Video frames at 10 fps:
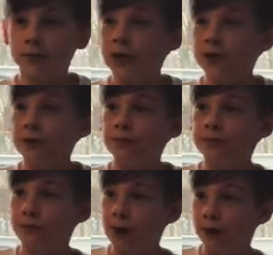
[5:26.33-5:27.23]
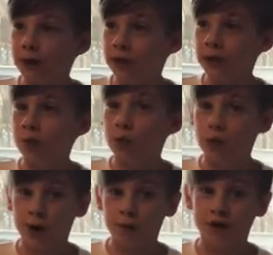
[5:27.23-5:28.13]
in very
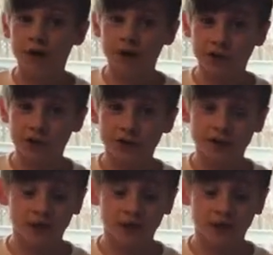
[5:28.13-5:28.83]
warm conditions